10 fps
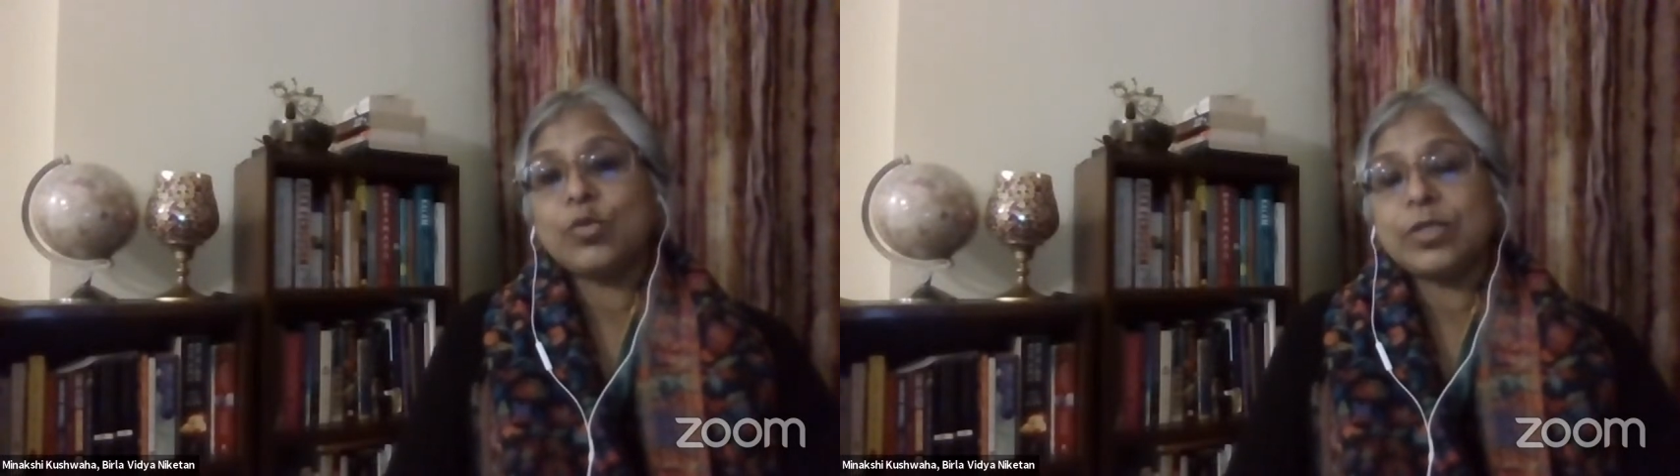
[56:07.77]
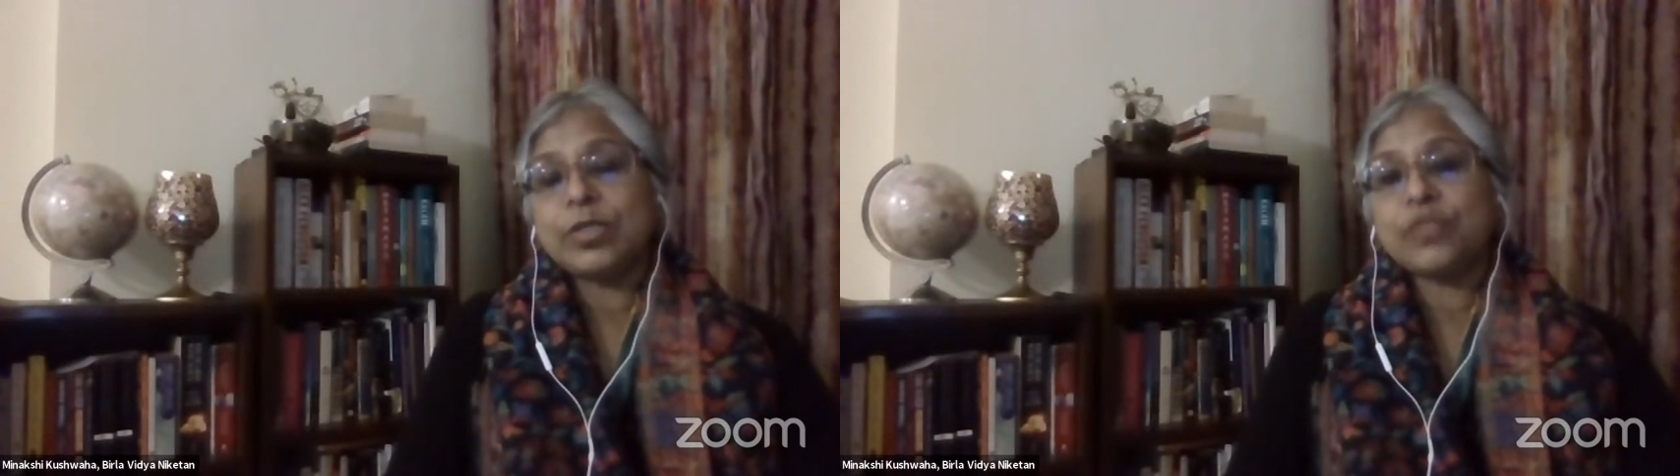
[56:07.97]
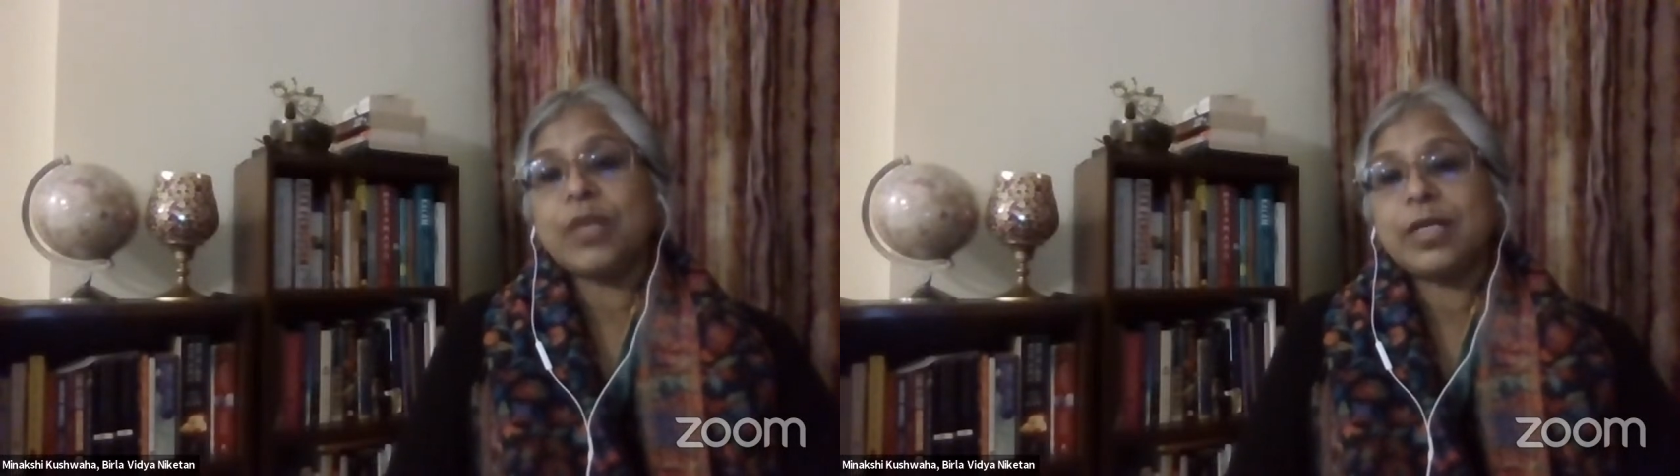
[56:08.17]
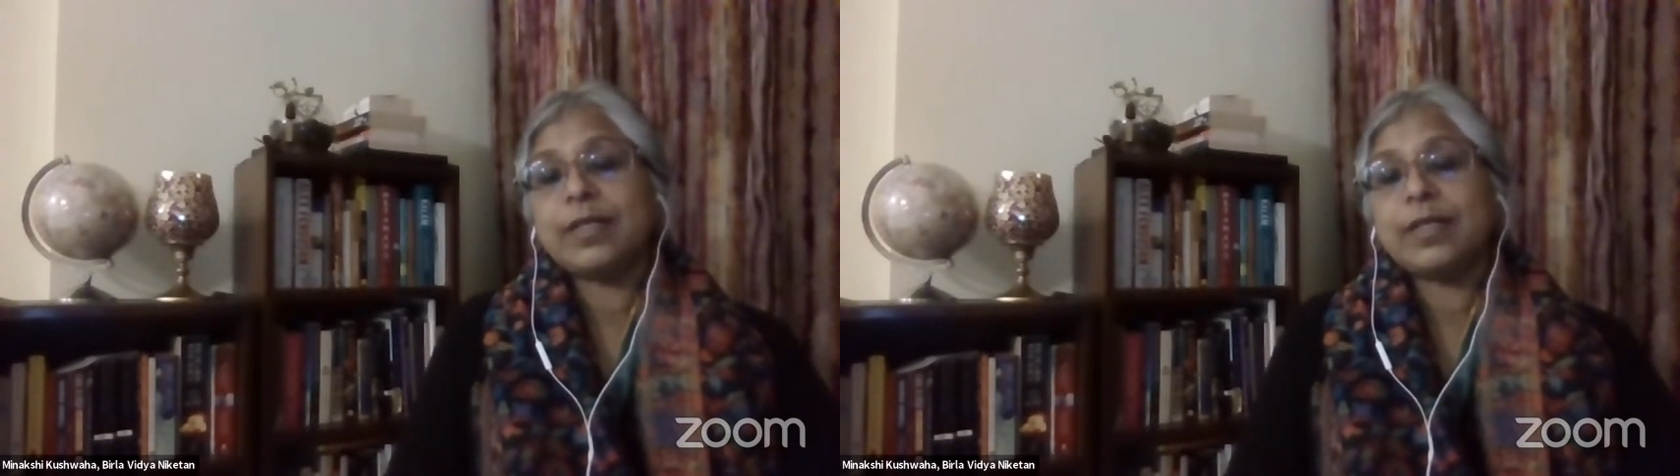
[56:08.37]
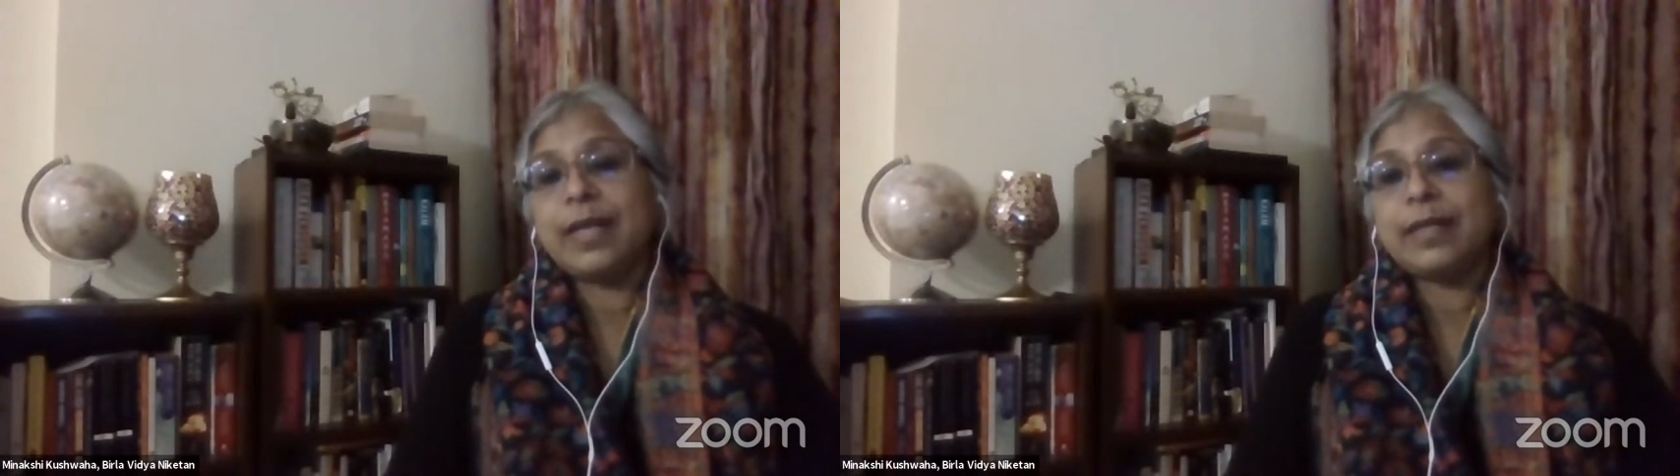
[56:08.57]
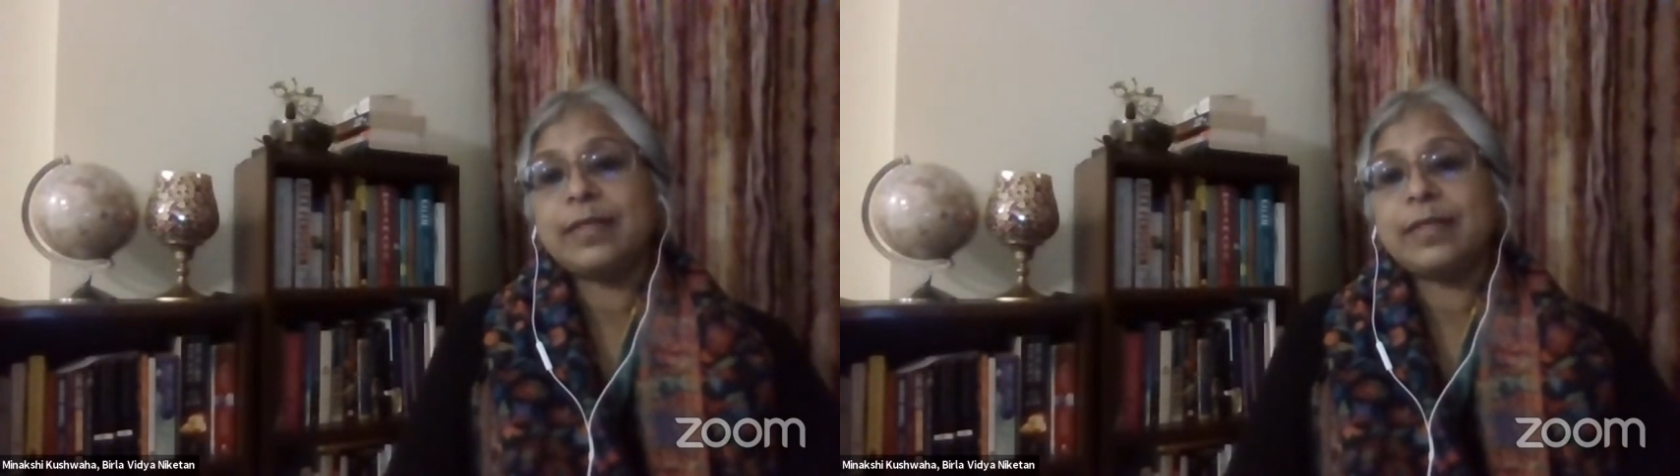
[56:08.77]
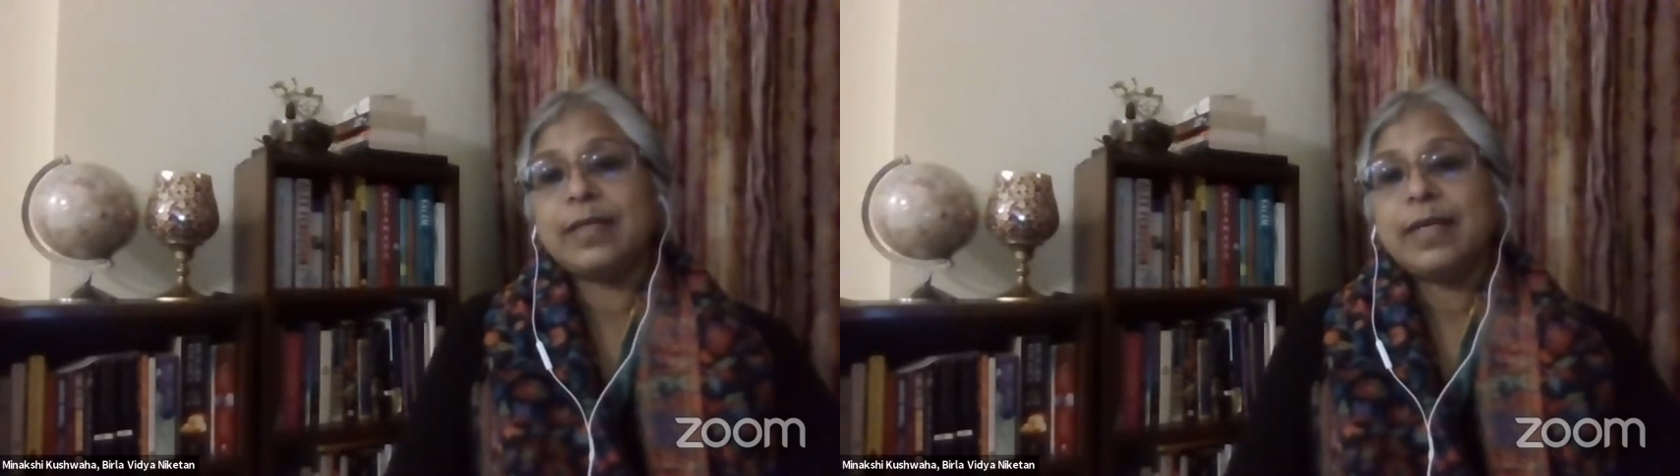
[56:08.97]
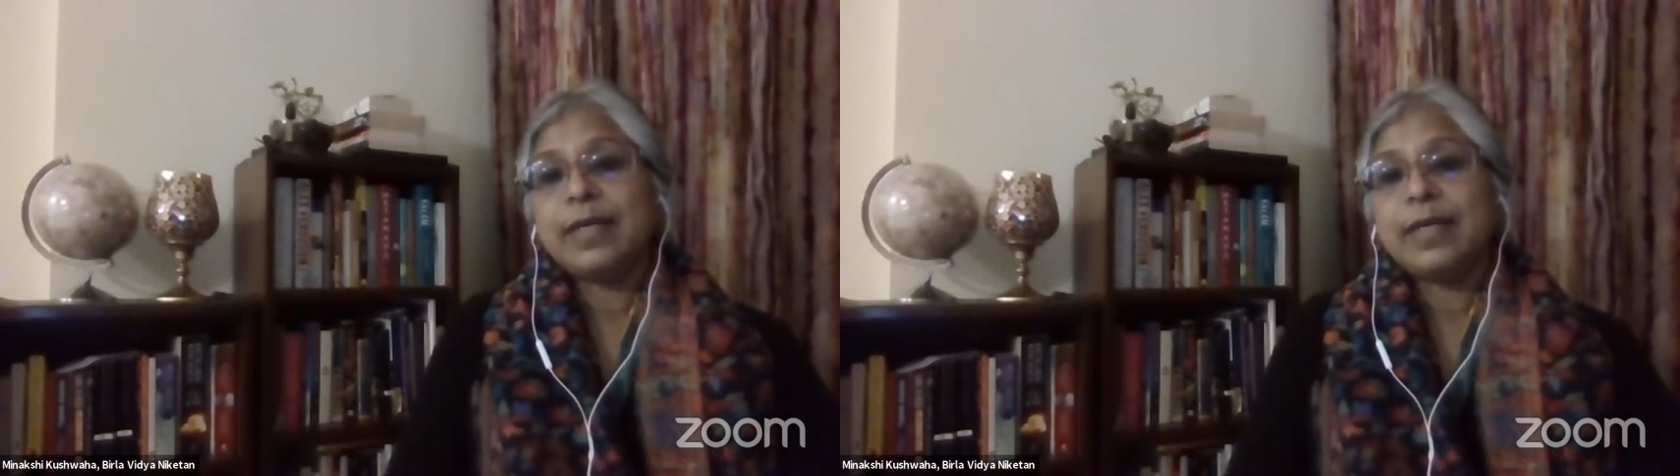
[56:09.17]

to instruct that,